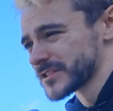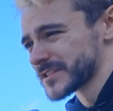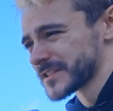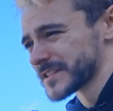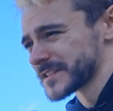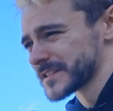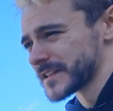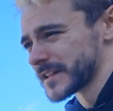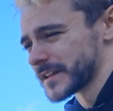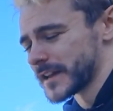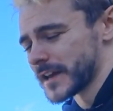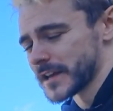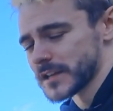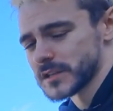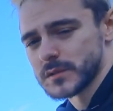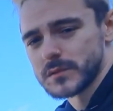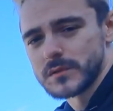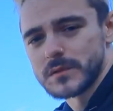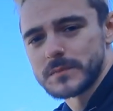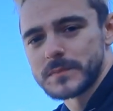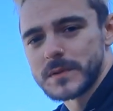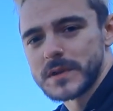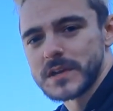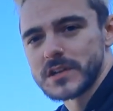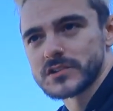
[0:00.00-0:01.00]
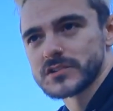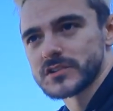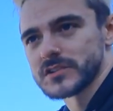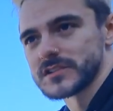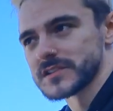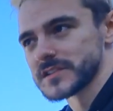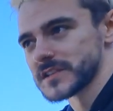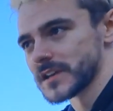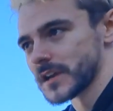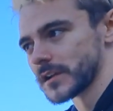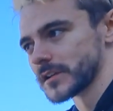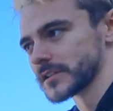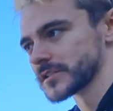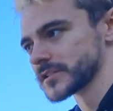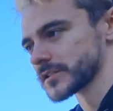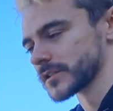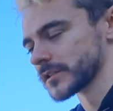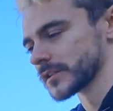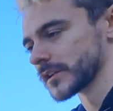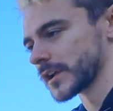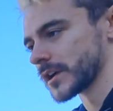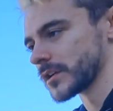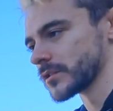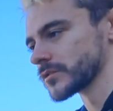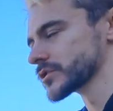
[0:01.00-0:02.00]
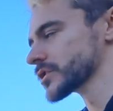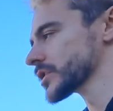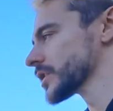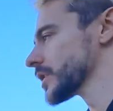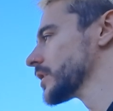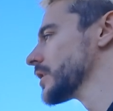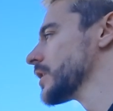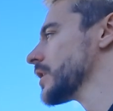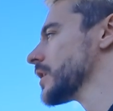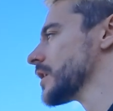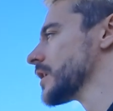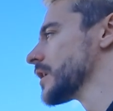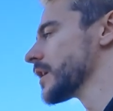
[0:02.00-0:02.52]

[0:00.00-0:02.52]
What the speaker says: just to sit next to a beach and sit on a sun lounger,